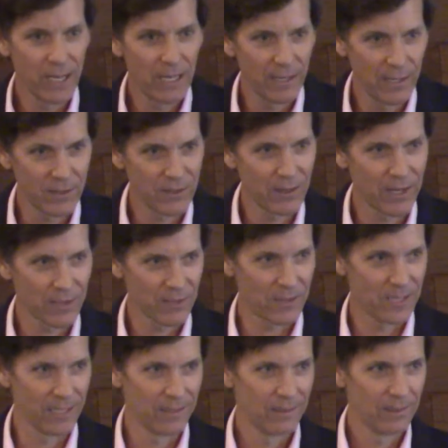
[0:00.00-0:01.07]
and 16?
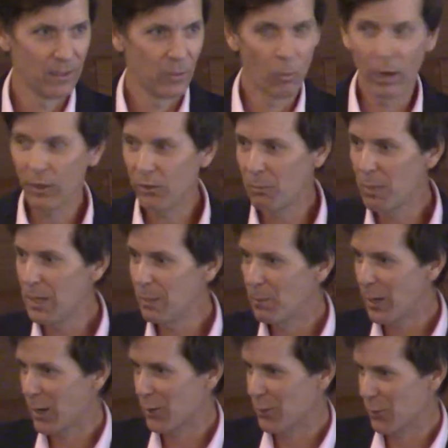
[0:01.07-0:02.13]
What is being
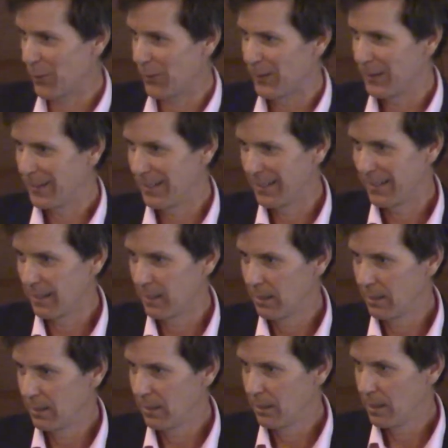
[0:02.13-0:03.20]
pictured?
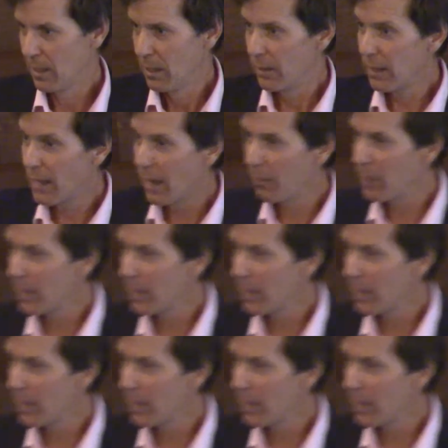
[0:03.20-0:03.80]
The coming of